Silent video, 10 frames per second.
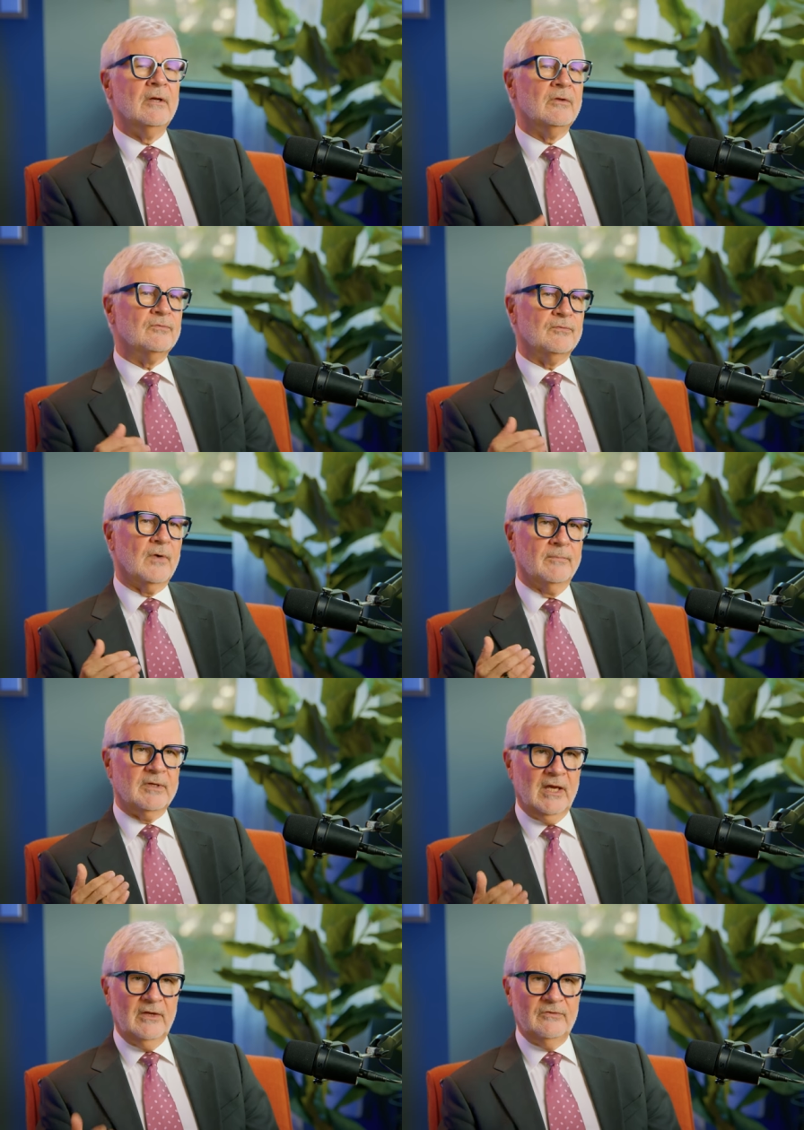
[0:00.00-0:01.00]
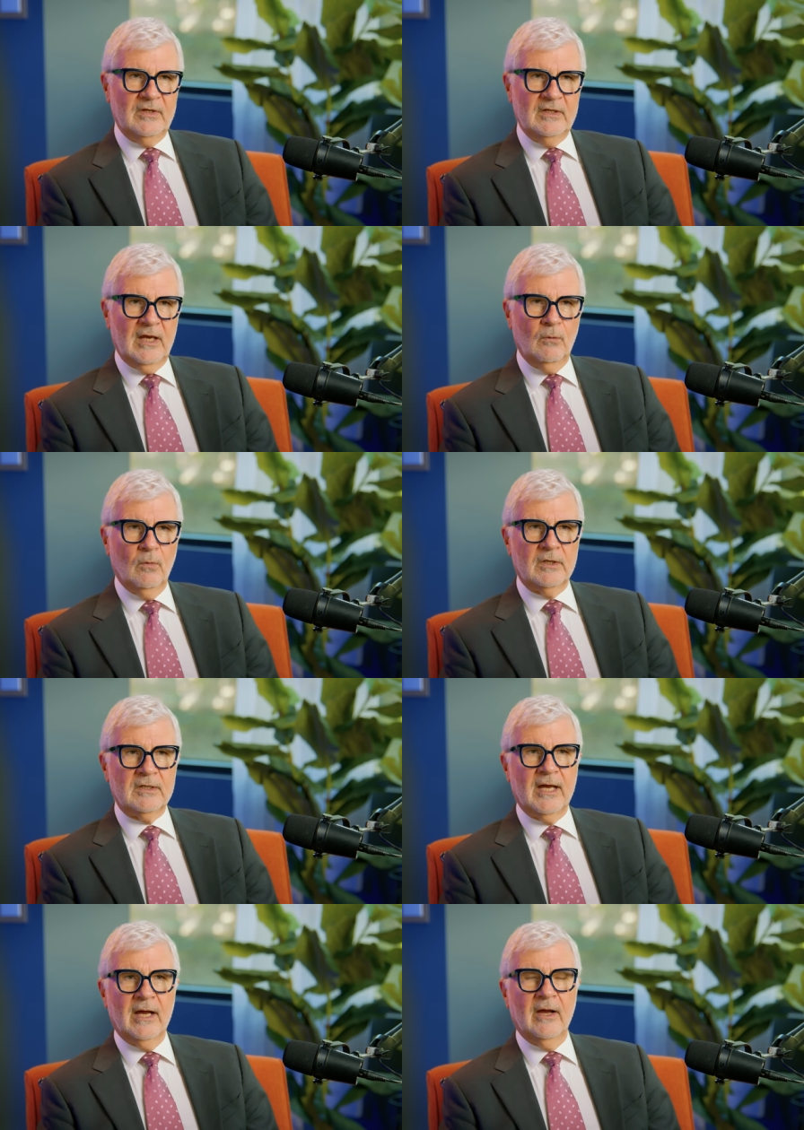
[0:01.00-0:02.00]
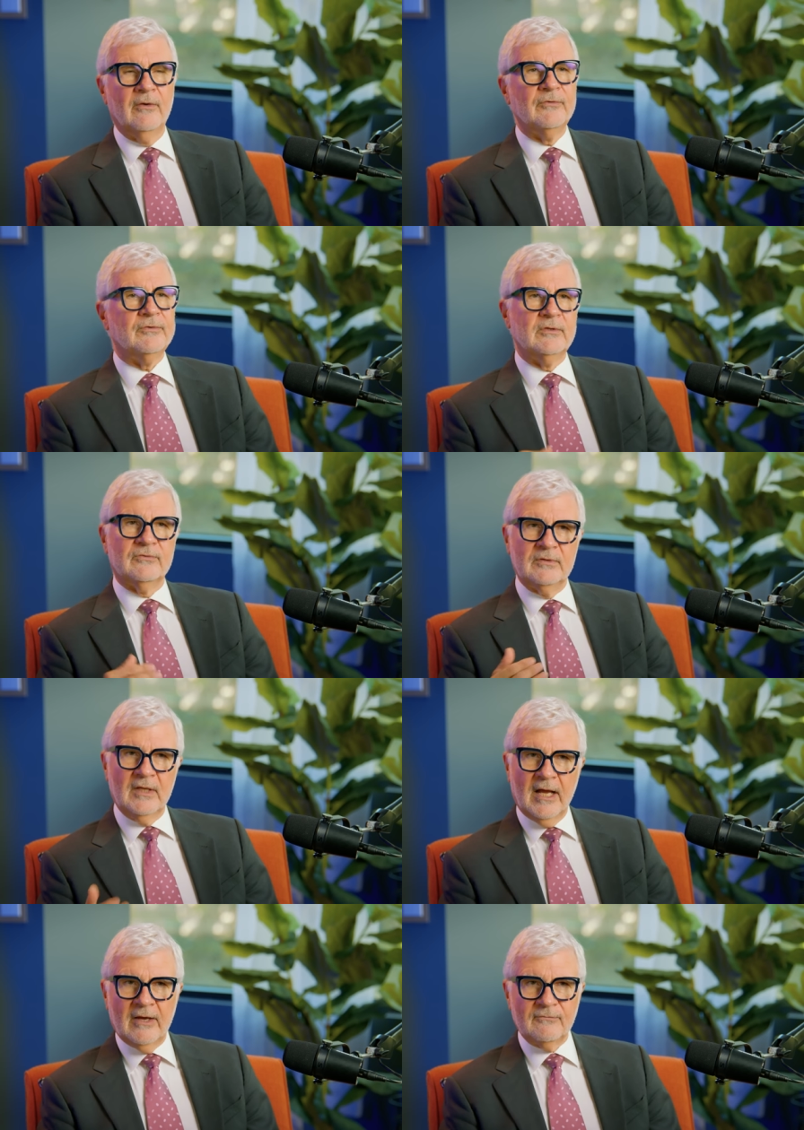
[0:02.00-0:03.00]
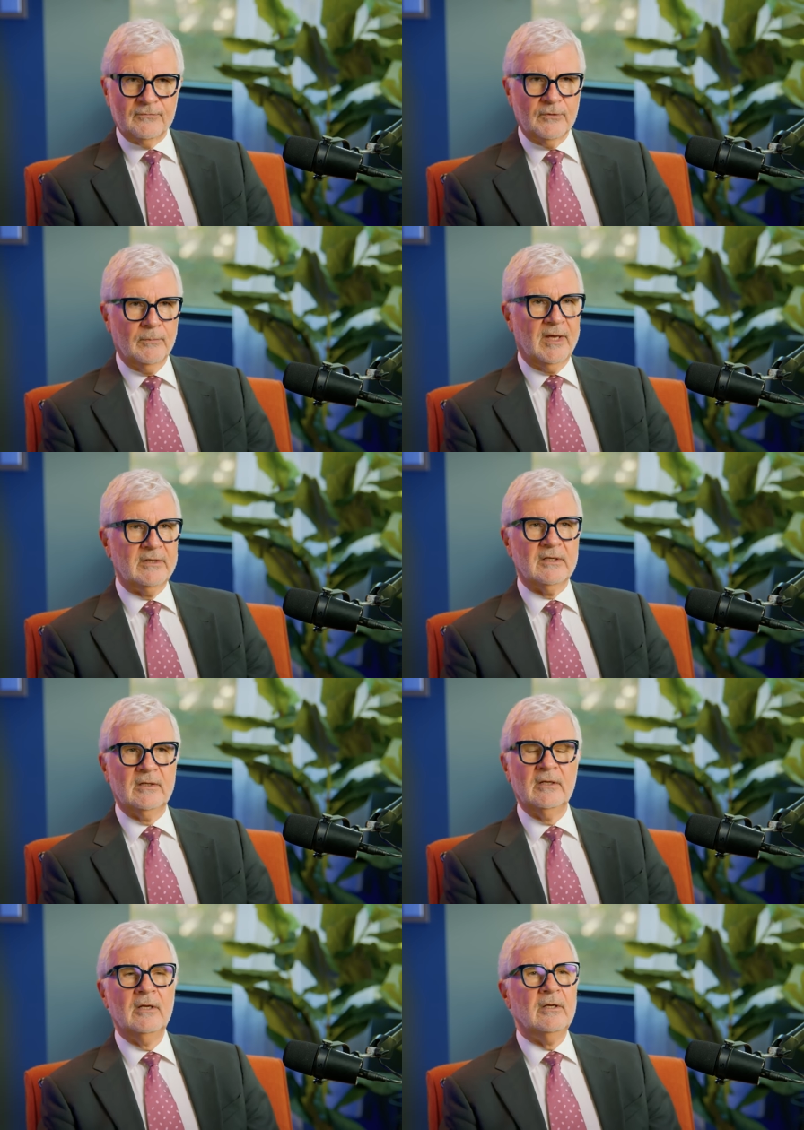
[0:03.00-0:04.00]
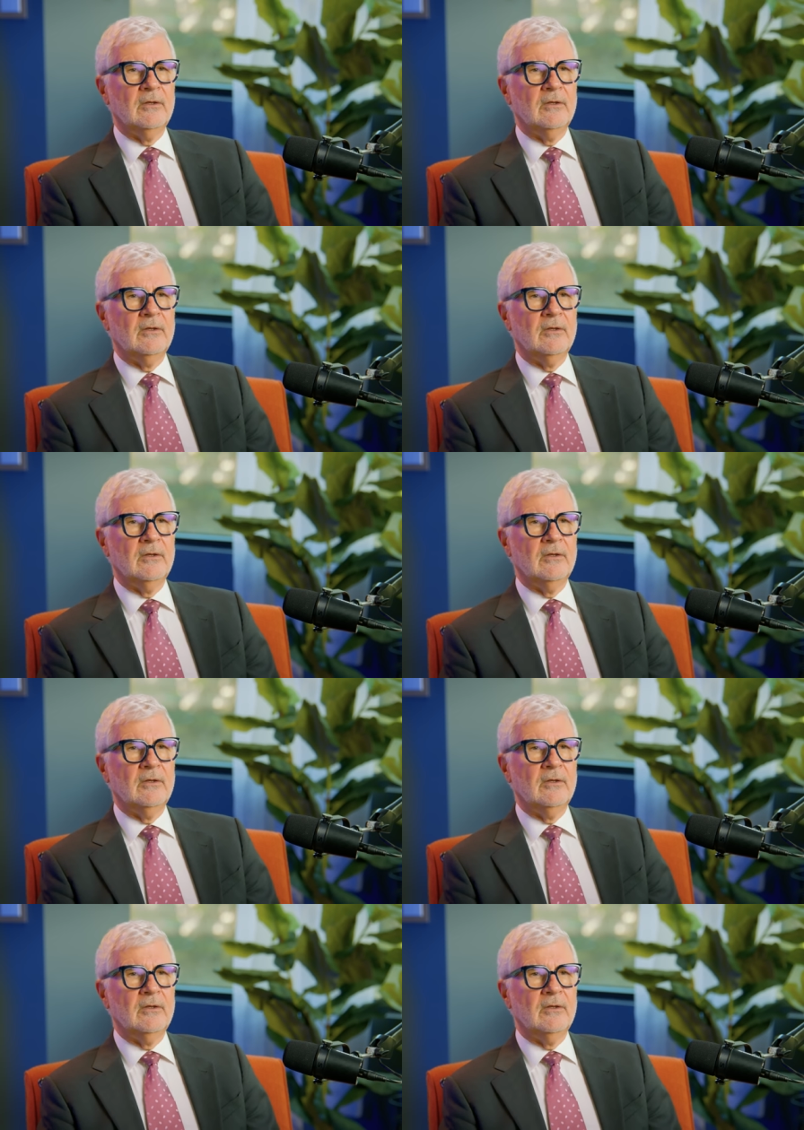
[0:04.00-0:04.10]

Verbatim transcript: It's from casein A1 cows. It's not fermented.